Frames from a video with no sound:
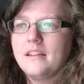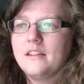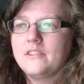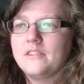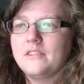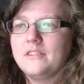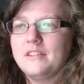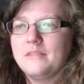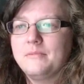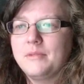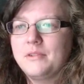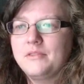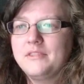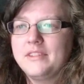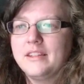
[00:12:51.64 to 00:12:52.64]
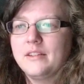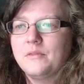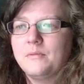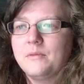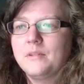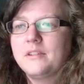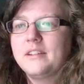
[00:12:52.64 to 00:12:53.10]
So they're both there
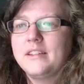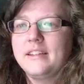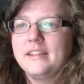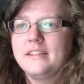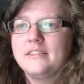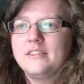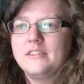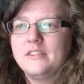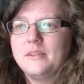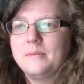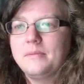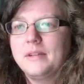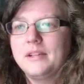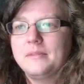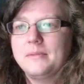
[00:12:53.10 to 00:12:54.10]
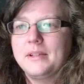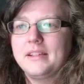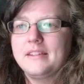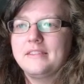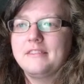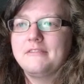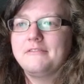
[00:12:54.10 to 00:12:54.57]
working to the betterment
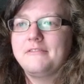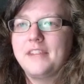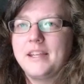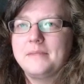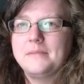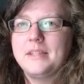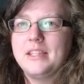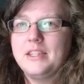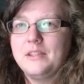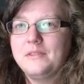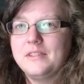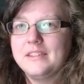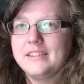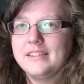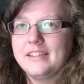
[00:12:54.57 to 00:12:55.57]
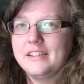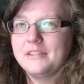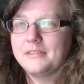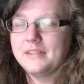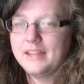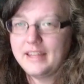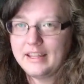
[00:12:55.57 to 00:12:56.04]
of the family unit that they
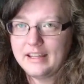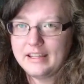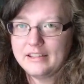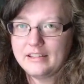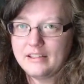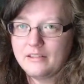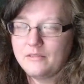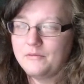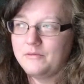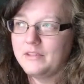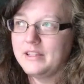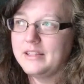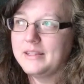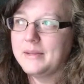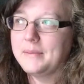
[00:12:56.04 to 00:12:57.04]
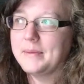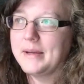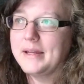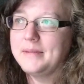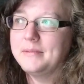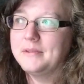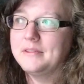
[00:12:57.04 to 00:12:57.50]
create. And in the
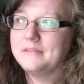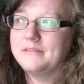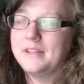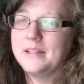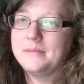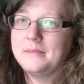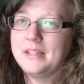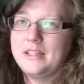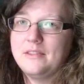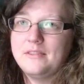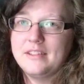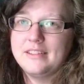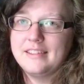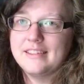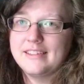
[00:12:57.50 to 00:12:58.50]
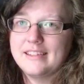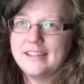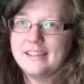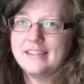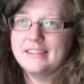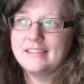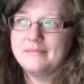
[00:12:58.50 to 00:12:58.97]
Bible, a family unit does not
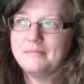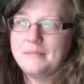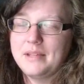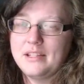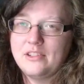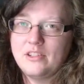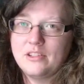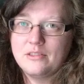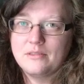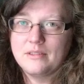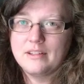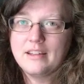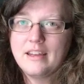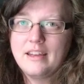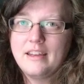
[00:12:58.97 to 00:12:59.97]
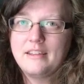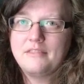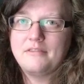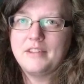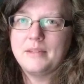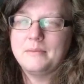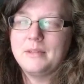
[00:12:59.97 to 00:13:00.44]
mean children.
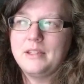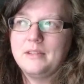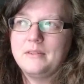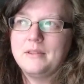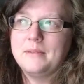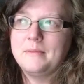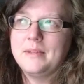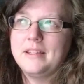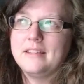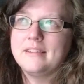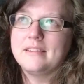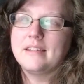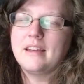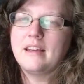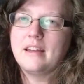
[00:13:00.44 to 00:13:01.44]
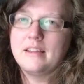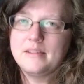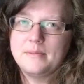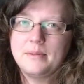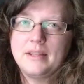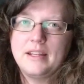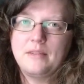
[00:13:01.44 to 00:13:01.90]
Family unit means
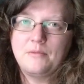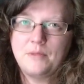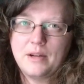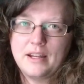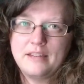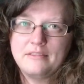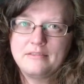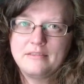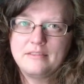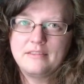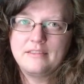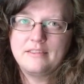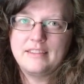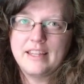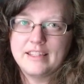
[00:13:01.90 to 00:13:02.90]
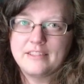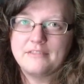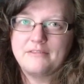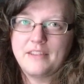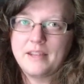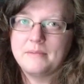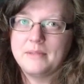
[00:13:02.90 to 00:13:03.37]
husband and wife. That's
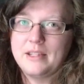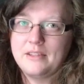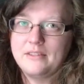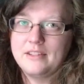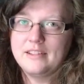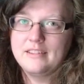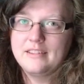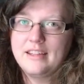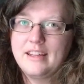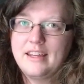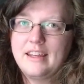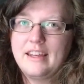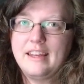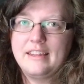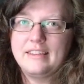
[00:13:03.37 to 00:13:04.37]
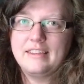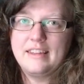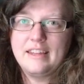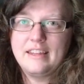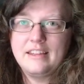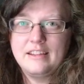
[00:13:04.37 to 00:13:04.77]
a family unit. And they